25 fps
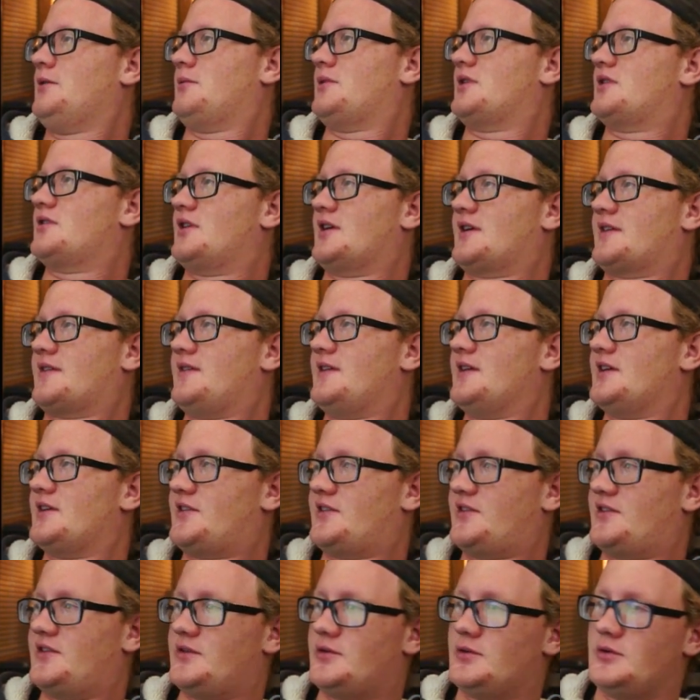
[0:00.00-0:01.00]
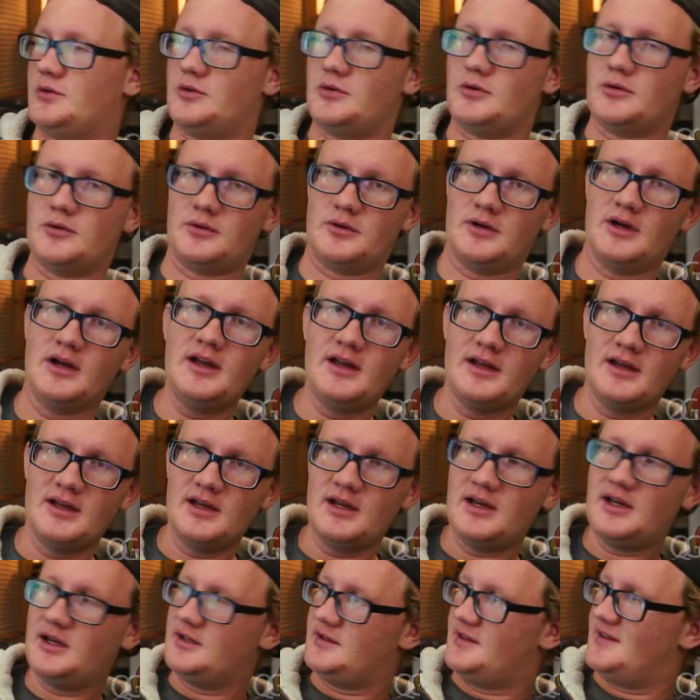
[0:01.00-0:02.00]
We click this to
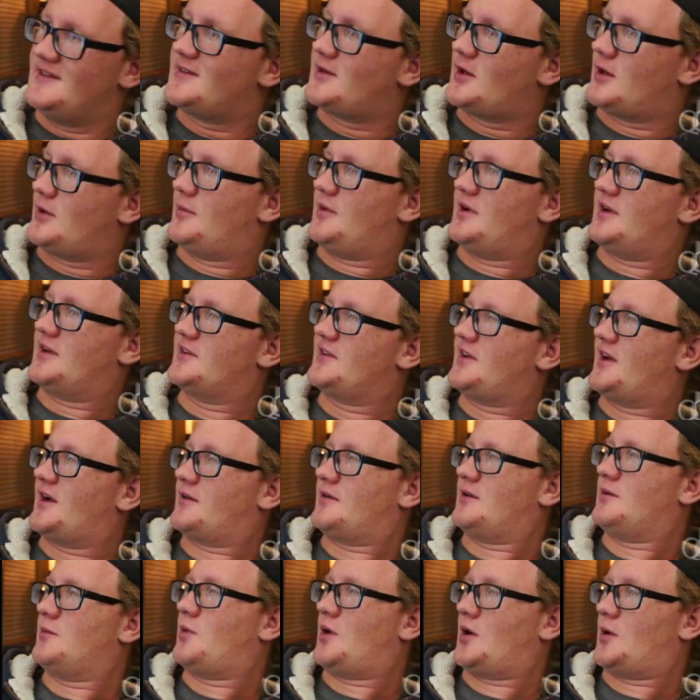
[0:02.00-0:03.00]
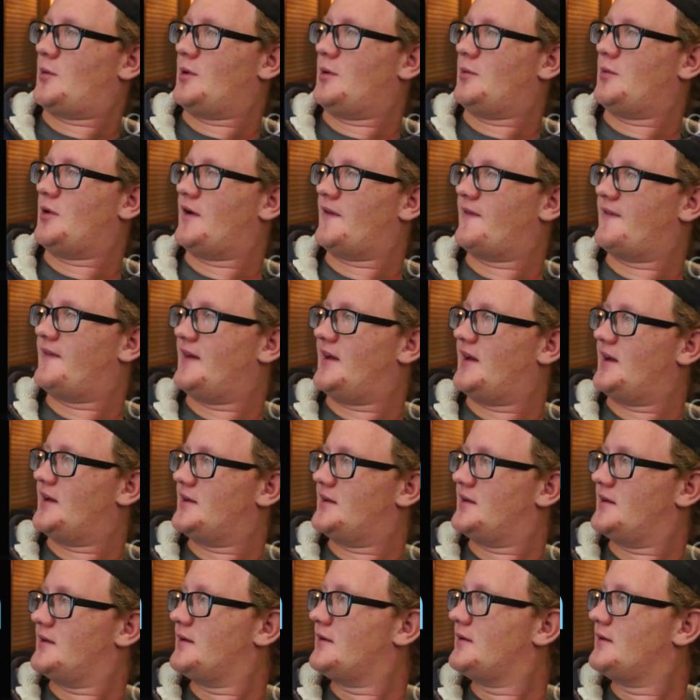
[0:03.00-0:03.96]
determine exactly where we want that.